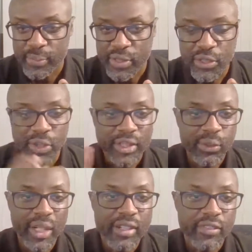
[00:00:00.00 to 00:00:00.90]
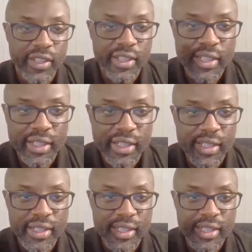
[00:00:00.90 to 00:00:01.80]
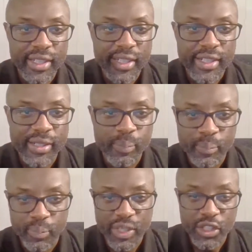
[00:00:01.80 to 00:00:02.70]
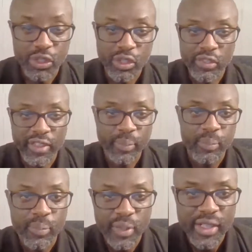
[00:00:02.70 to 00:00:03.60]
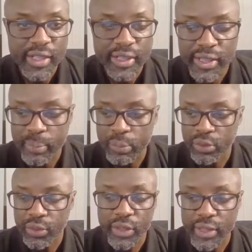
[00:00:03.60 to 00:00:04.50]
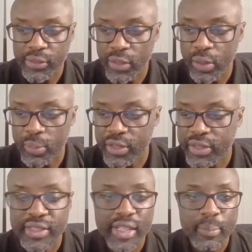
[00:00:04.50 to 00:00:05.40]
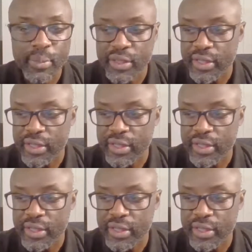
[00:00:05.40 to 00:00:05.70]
So I do have a survey that I put on the community tab.